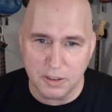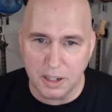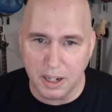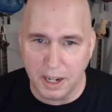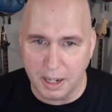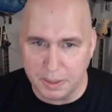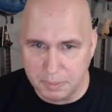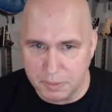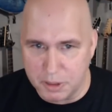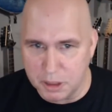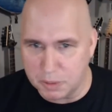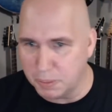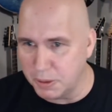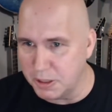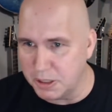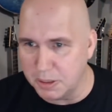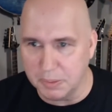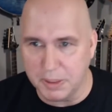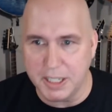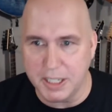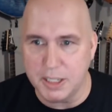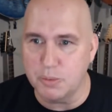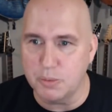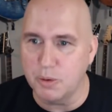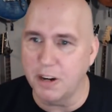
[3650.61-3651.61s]
I just put some
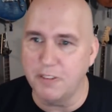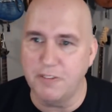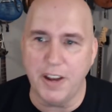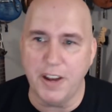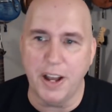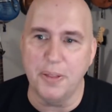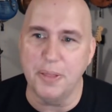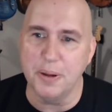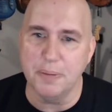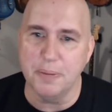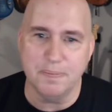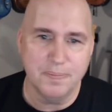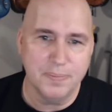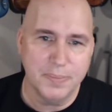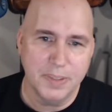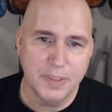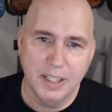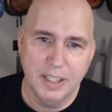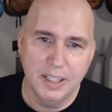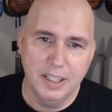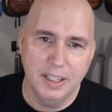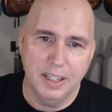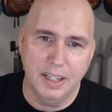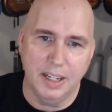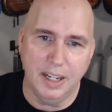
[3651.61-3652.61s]
links where I found them,
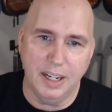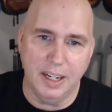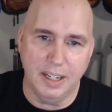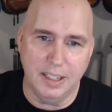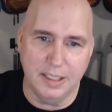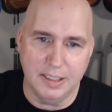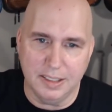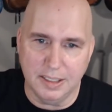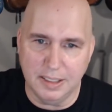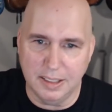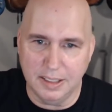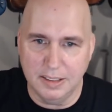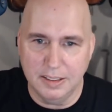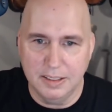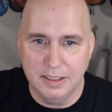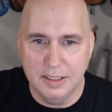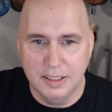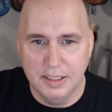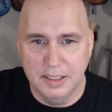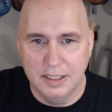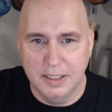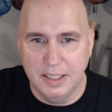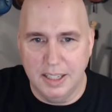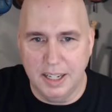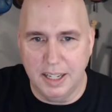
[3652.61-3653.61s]
and uh,
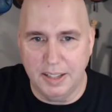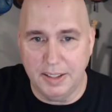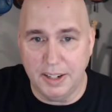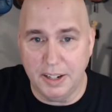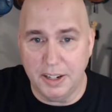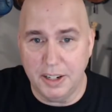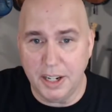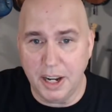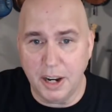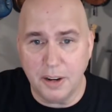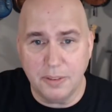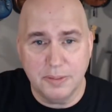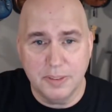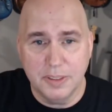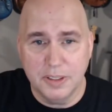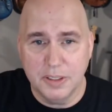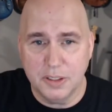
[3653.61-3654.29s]
and there you go.